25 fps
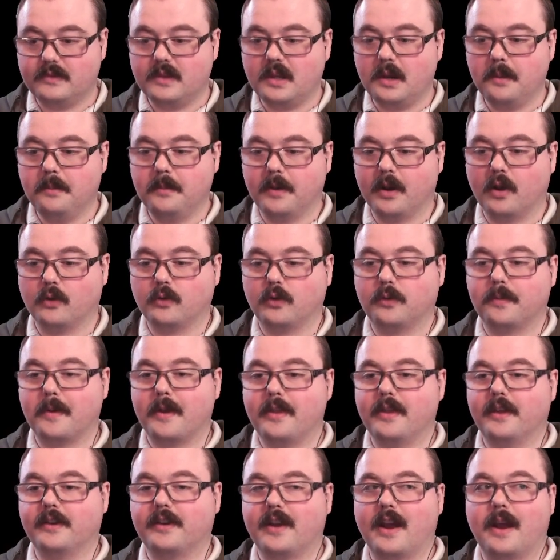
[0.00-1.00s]
Because we spent
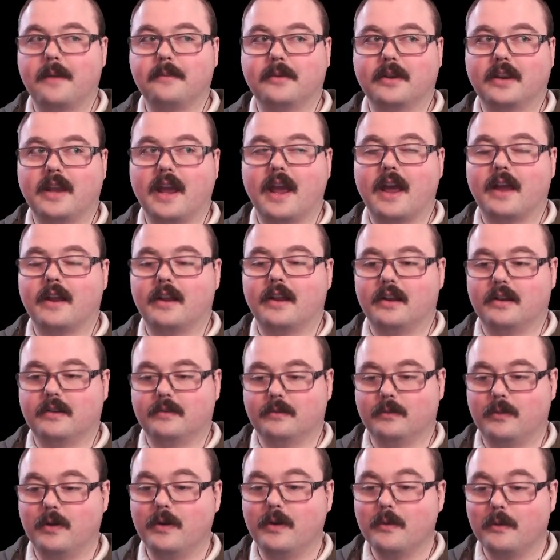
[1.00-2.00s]
the time to get...
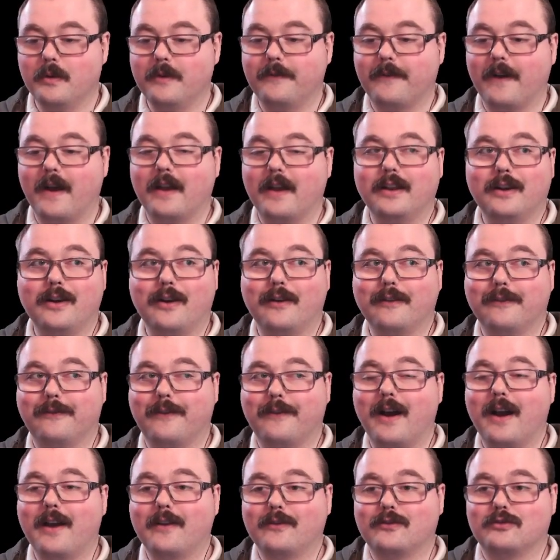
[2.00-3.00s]
We finally got
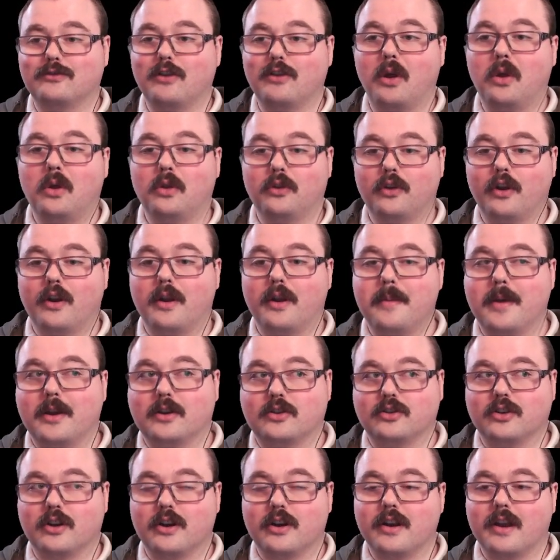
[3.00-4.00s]
5 trolls on a
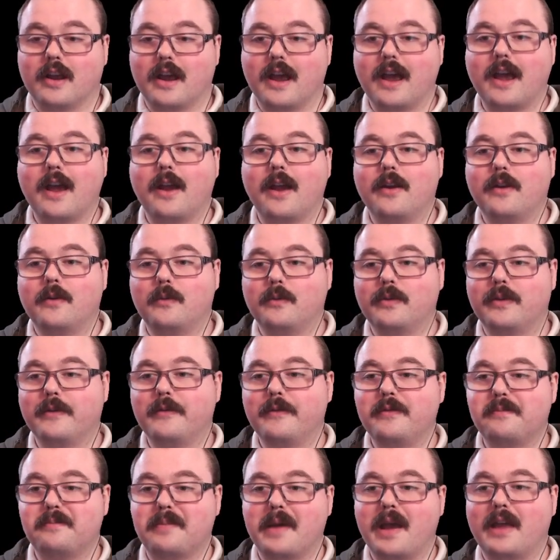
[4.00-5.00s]
mission, and
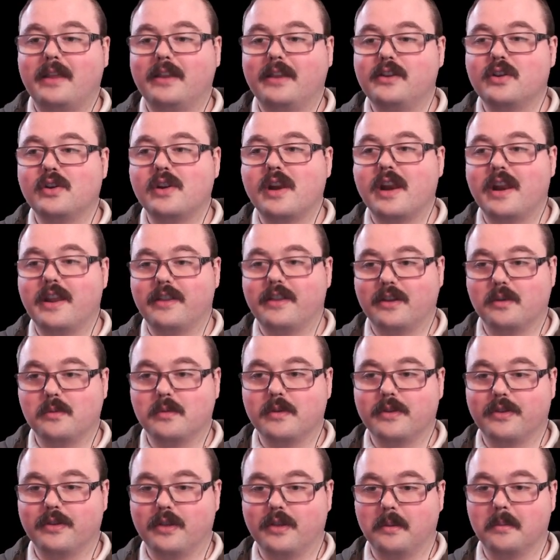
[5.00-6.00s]
we've barely done anything
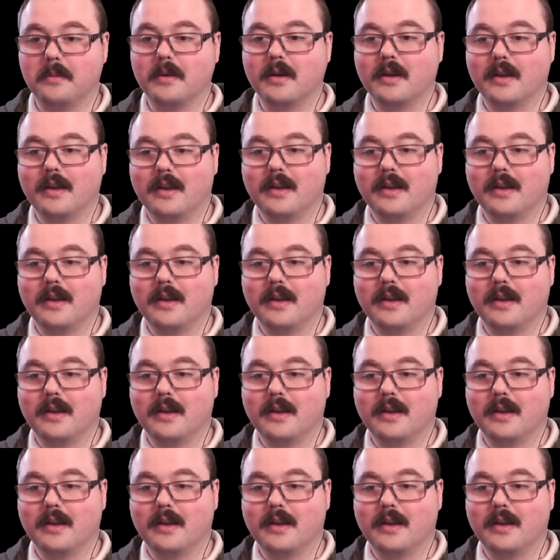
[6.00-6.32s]
with them.